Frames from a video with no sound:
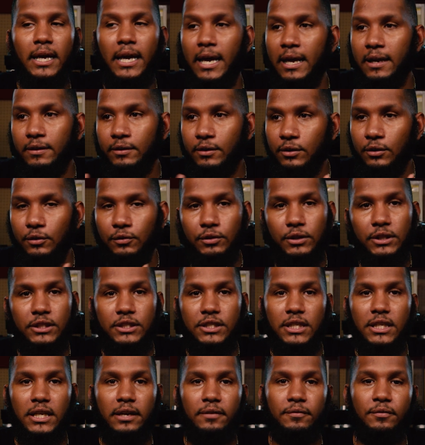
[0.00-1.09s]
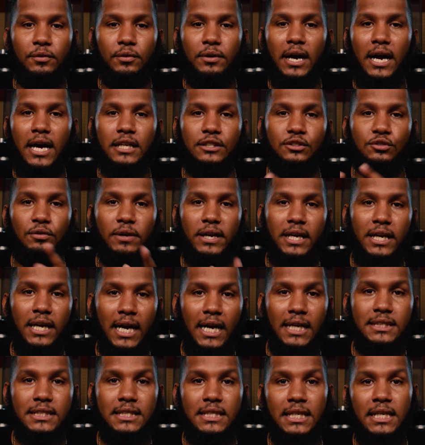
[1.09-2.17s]
including to give you guys great
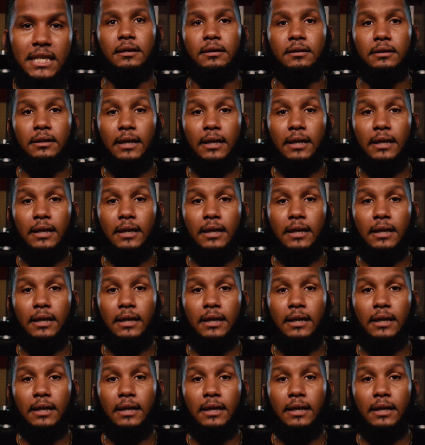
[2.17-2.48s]
content.